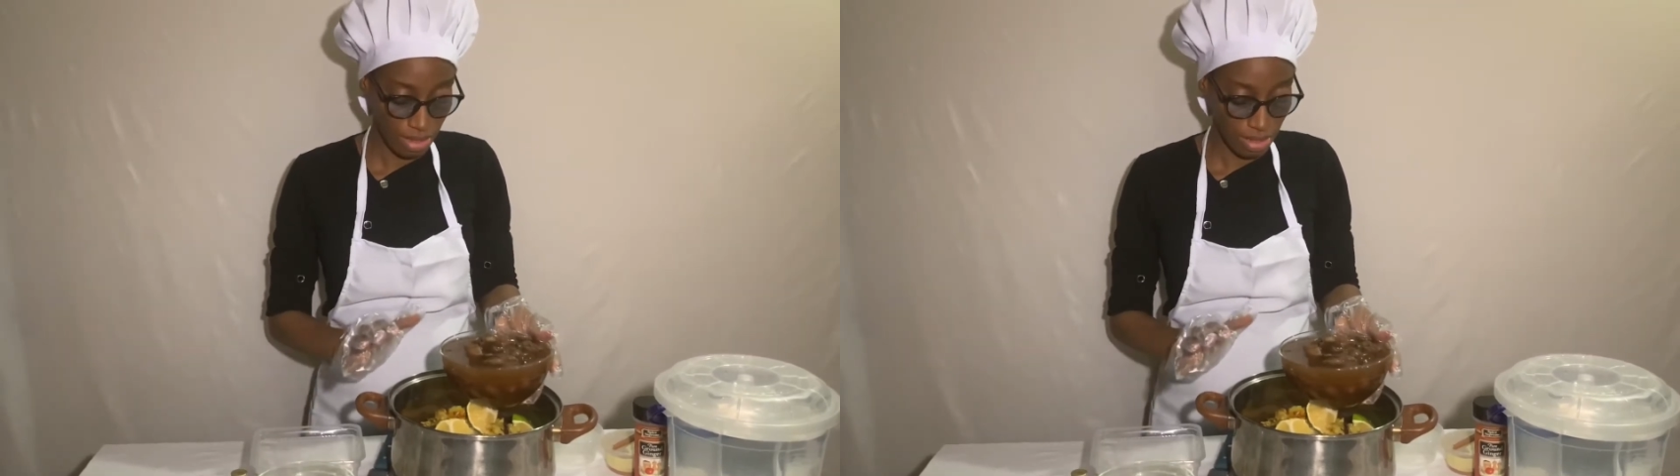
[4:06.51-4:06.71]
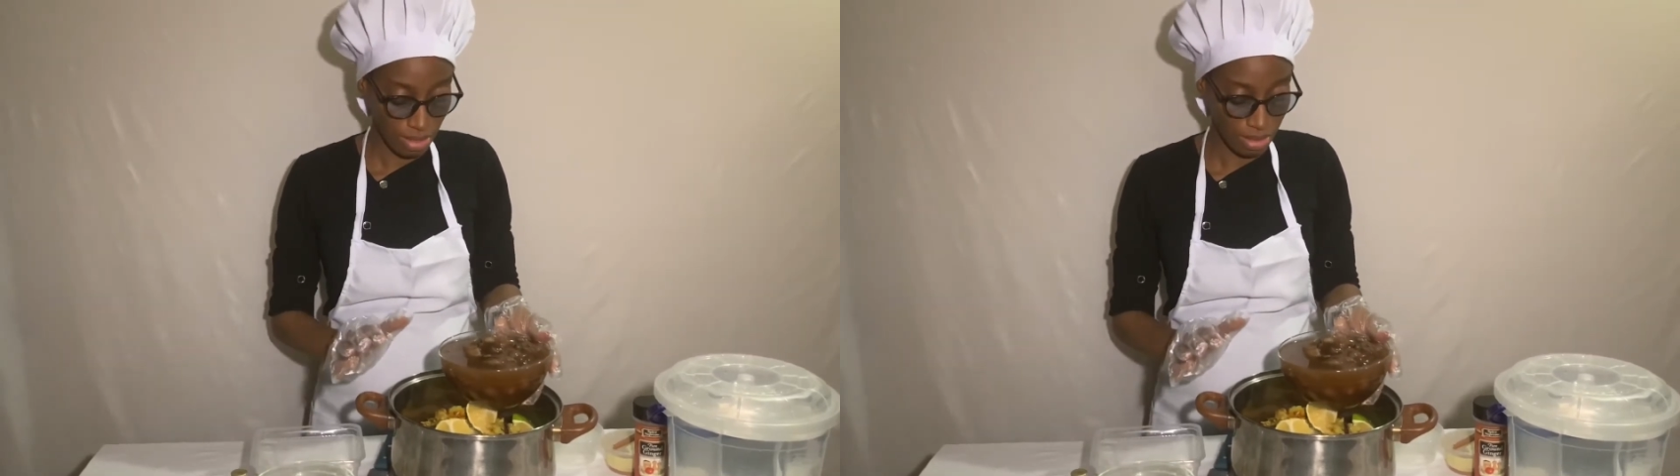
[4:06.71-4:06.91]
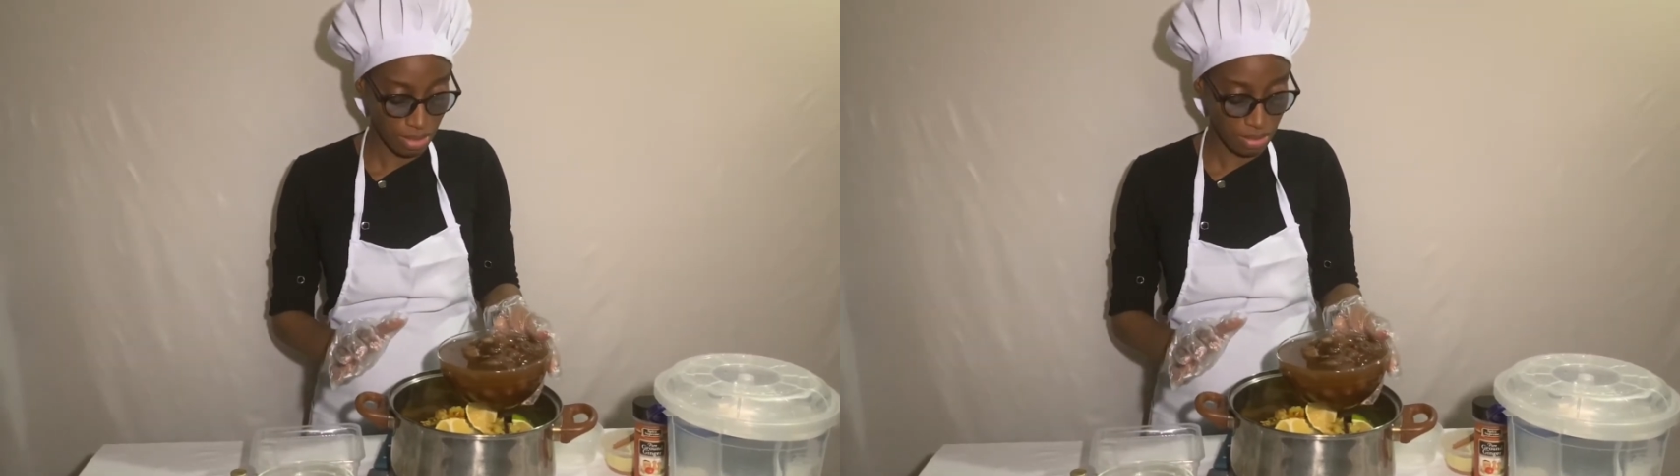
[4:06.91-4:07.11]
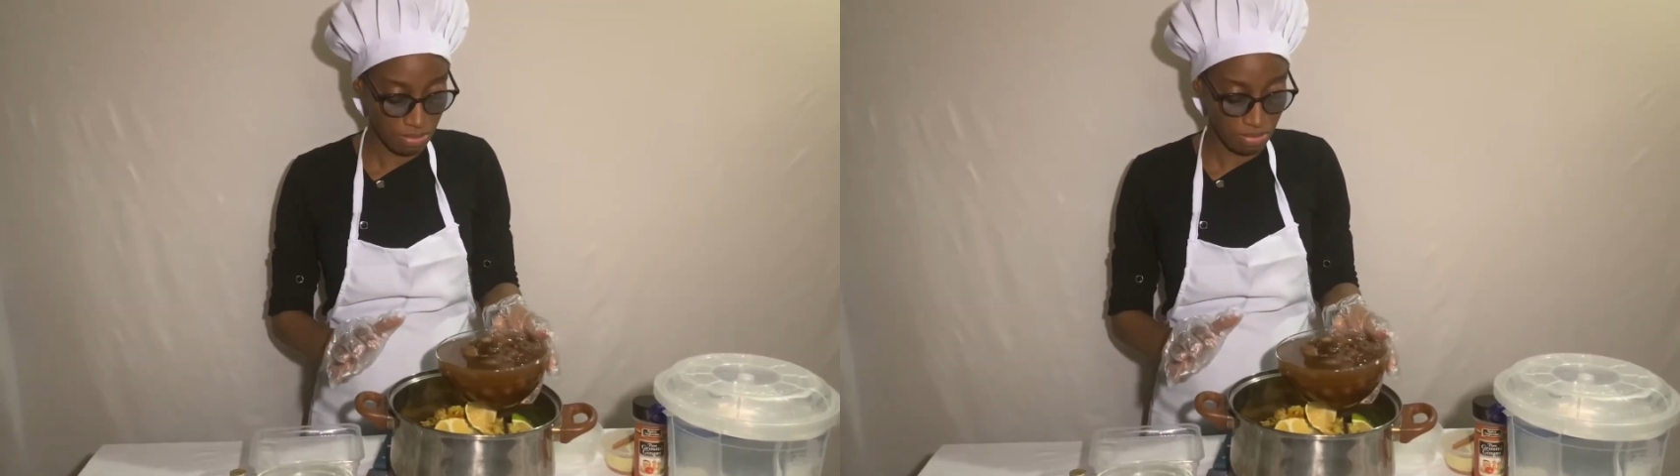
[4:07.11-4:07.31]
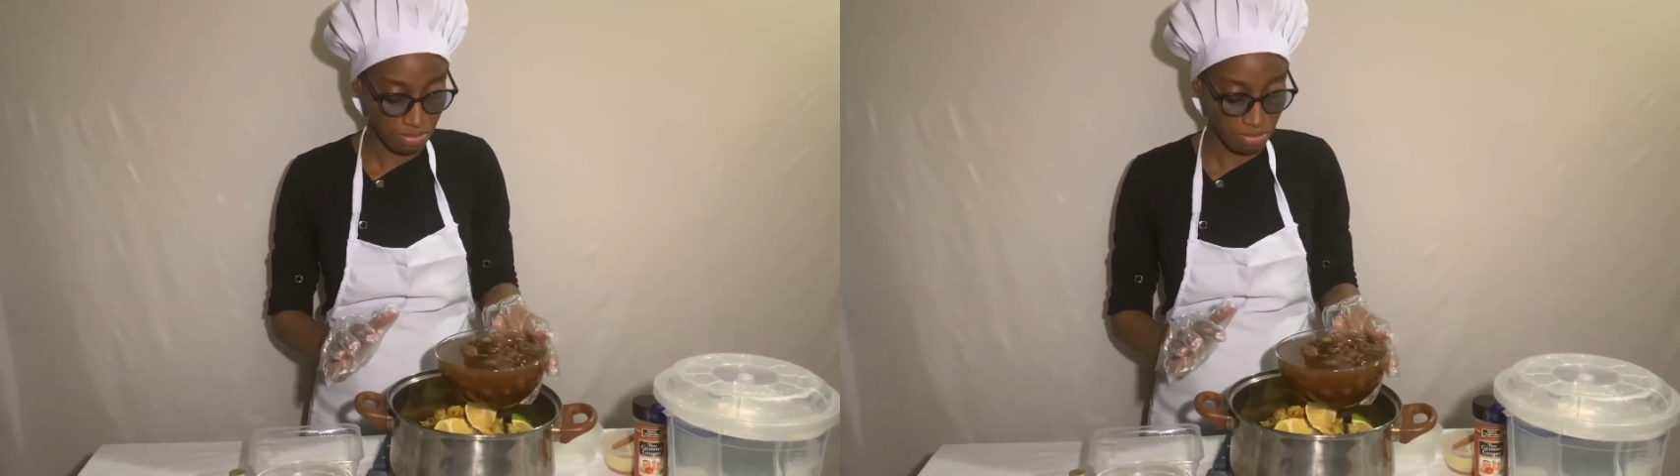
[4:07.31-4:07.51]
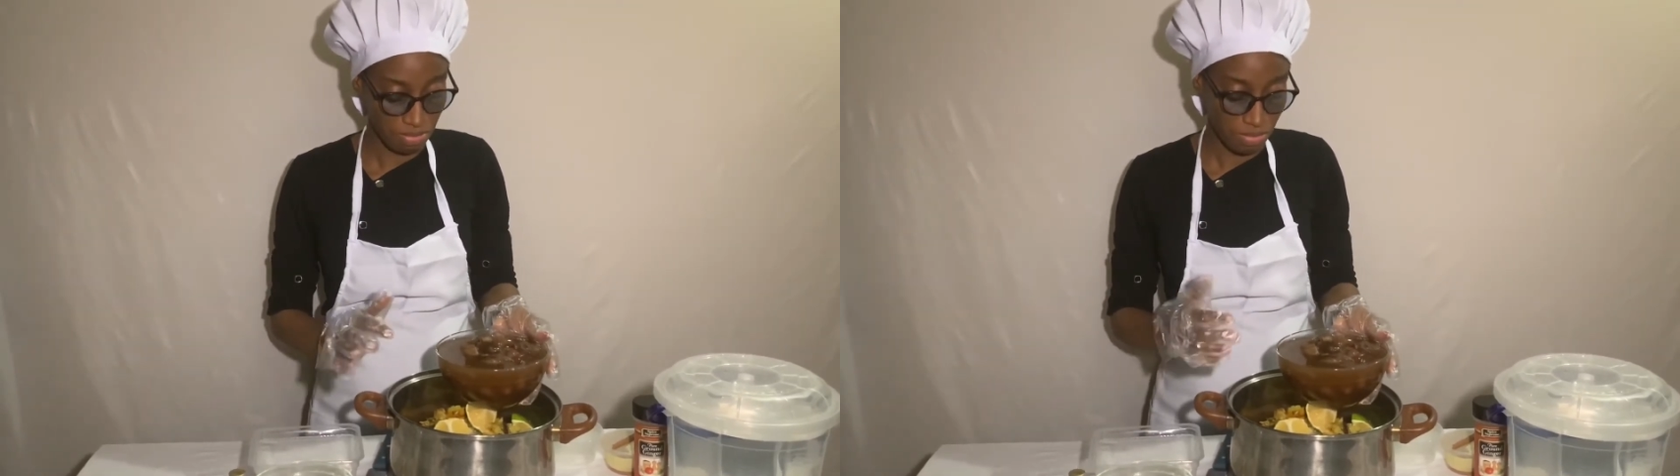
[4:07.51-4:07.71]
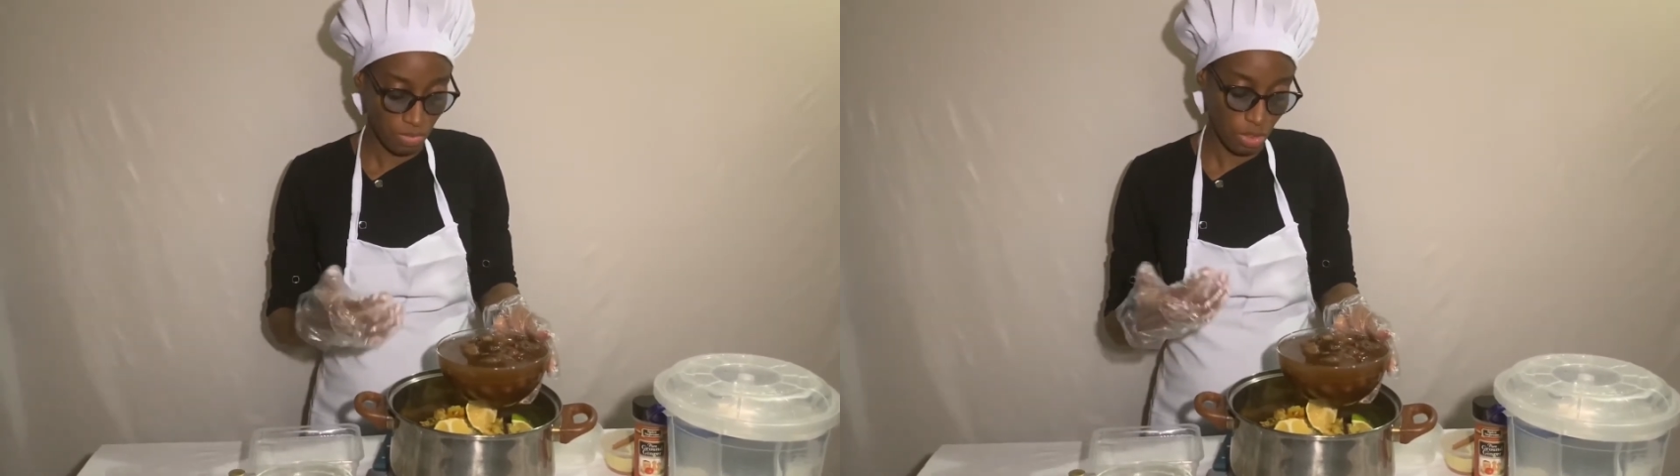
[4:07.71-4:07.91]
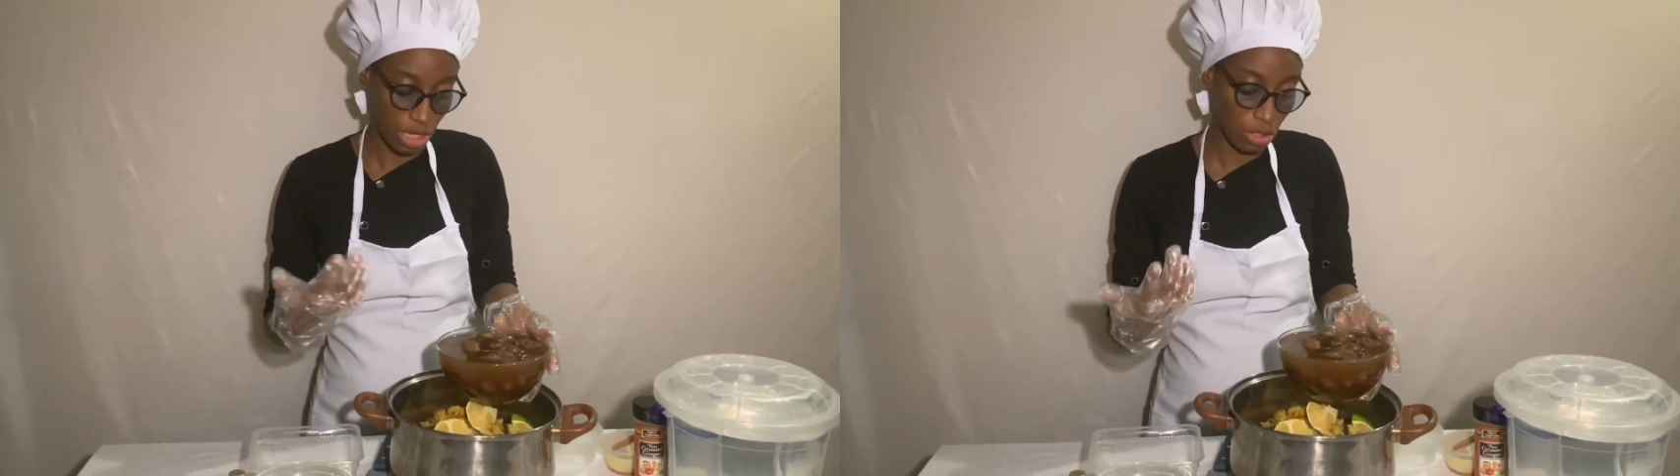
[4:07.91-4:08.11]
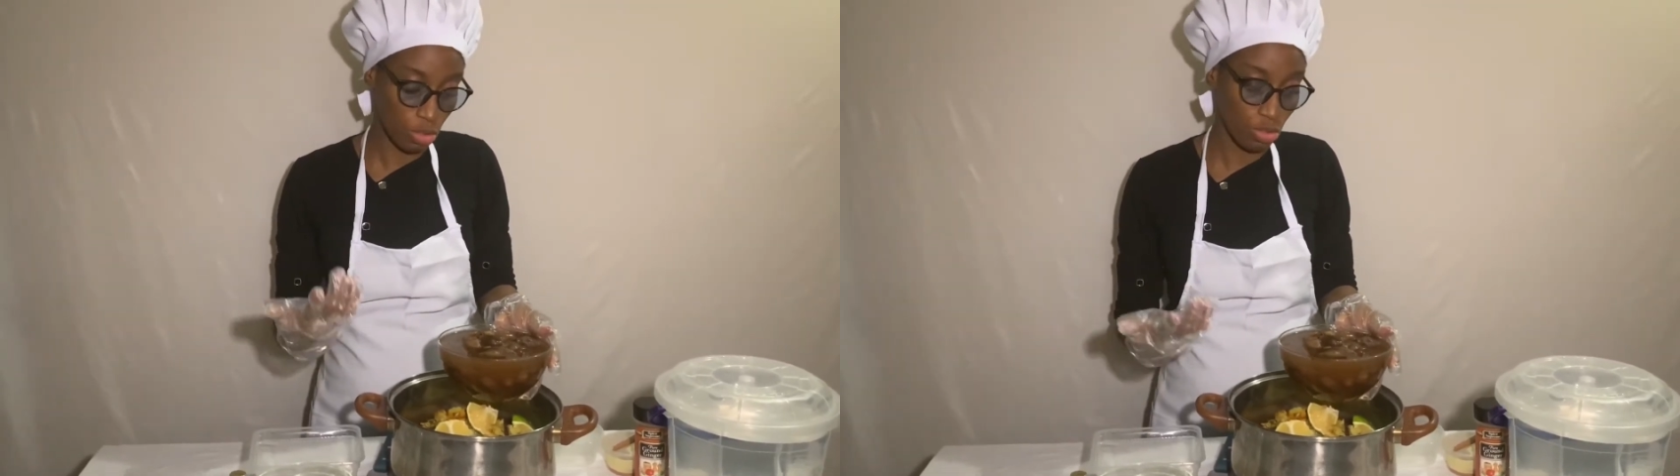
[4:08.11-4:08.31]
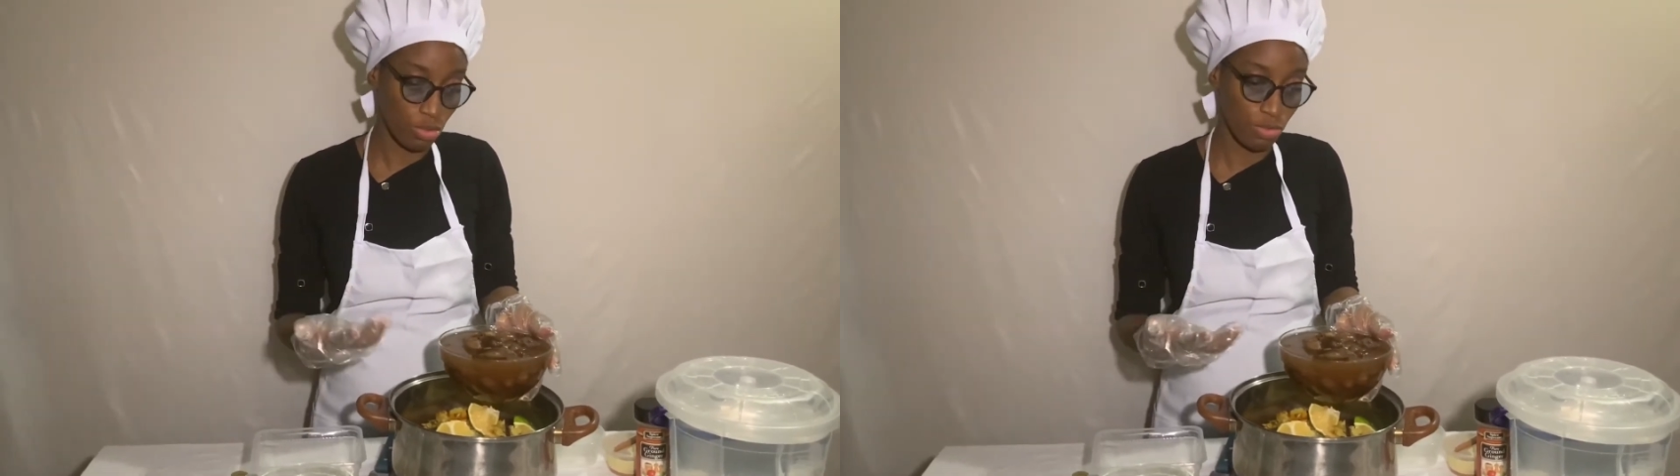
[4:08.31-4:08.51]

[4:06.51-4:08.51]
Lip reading: and you can also,